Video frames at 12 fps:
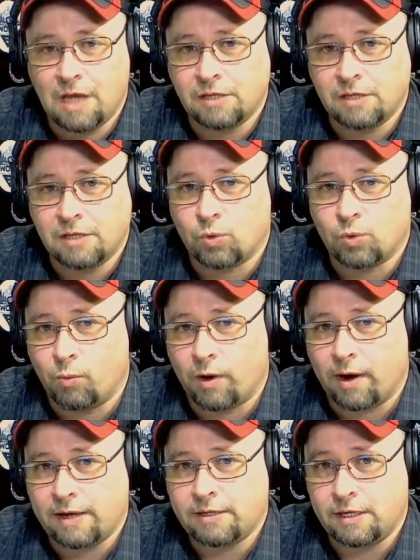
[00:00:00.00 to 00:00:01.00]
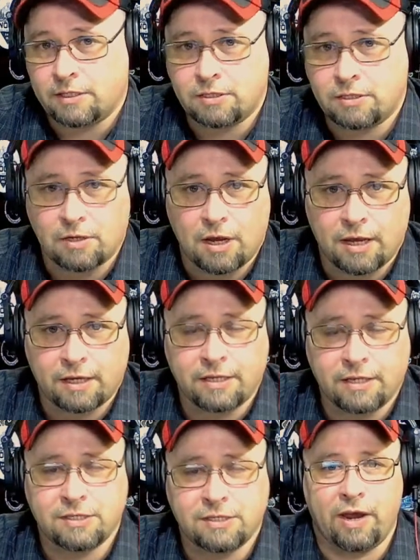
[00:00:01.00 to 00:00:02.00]
store where I teach
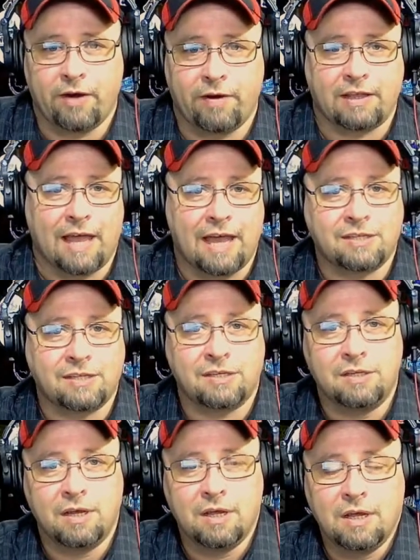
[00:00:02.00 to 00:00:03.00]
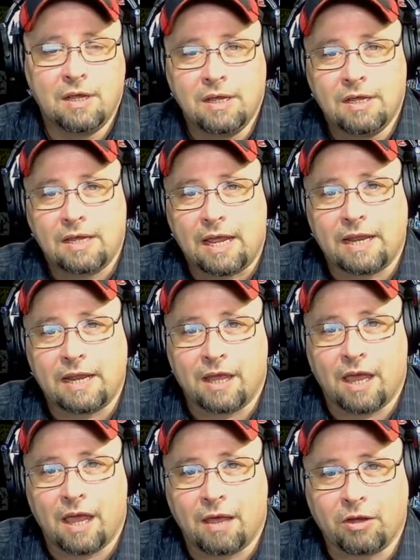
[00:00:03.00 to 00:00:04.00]
concealed carry classes, and
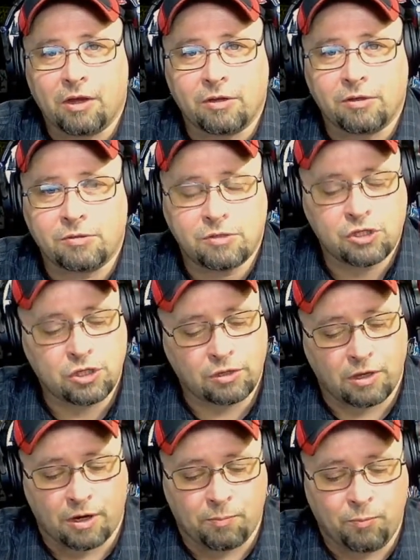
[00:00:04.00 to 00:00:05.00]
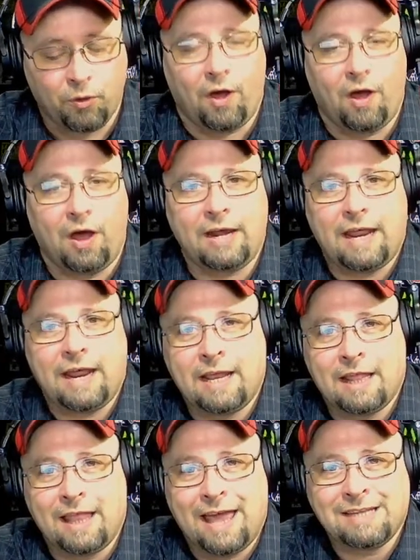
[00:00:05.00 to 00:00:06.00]
gonna put on a
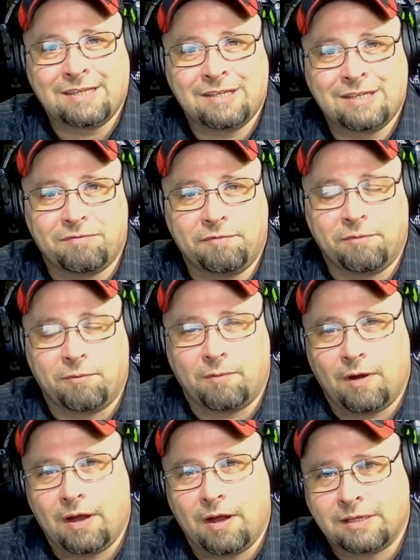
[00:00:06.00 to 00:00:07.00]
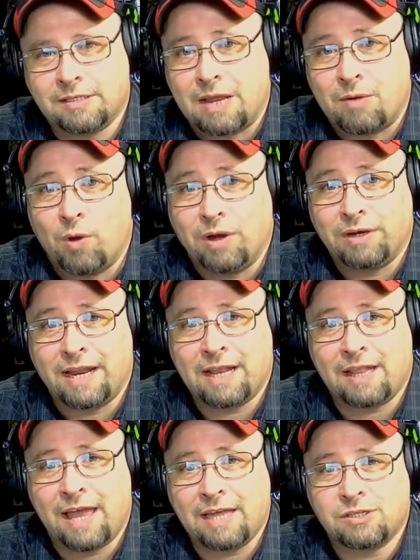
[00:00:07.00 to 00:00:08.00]
class. It's a one-day
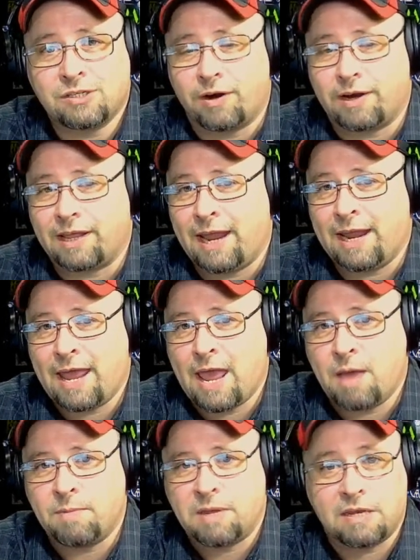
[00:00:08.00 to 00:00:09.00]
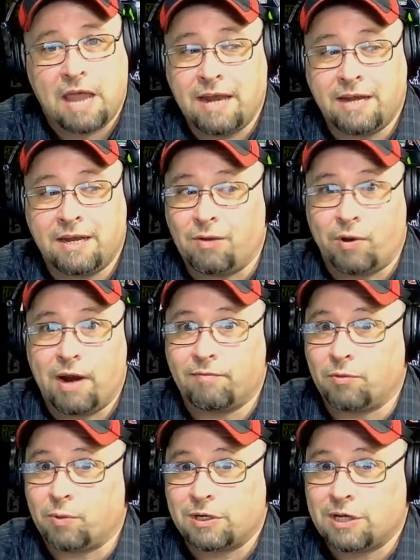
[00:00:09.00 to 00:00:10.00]
class starting at 8 a.m. and ending
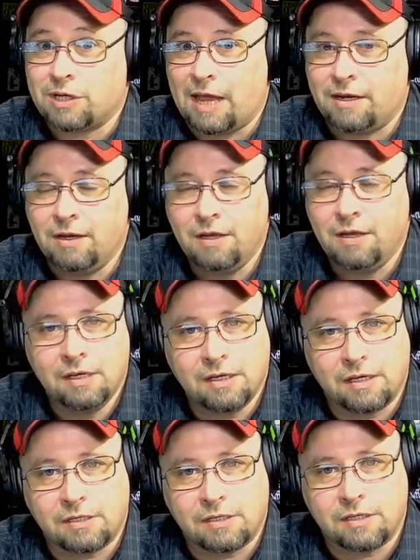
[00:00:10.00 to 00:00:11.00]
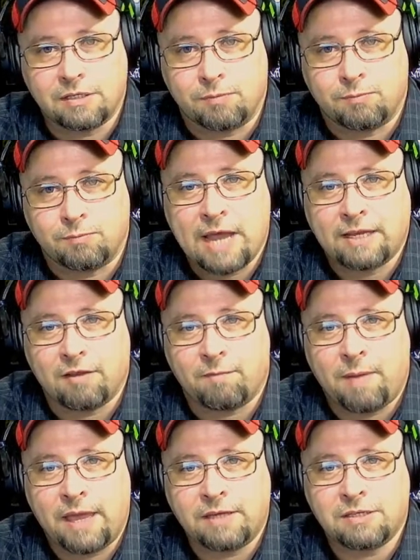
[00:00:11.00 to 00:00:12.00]
whenever we're done, because it's
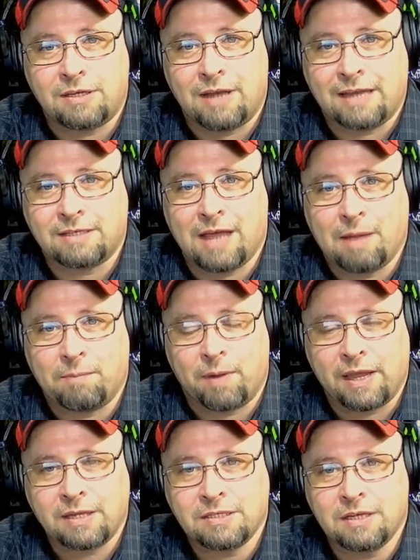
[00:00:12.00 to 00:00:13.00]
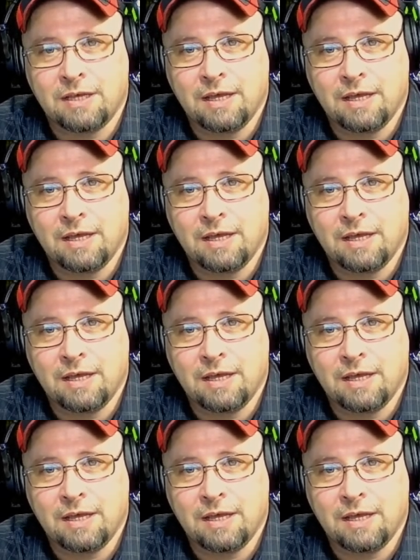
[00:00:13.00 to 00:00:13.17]
objective-based, not time-based,